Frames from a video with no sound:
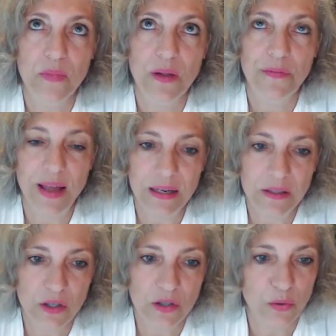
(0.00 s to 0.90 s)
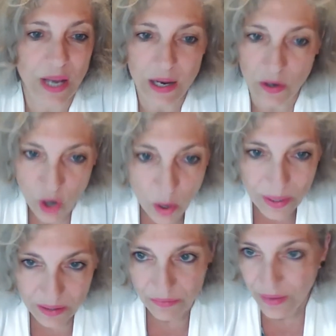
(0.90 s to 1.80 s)
factor, to an
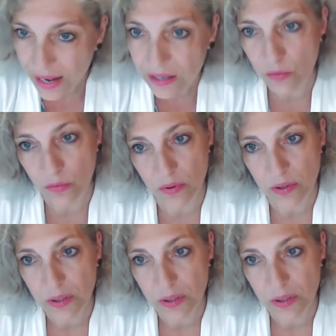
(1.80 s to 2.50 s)
economic value,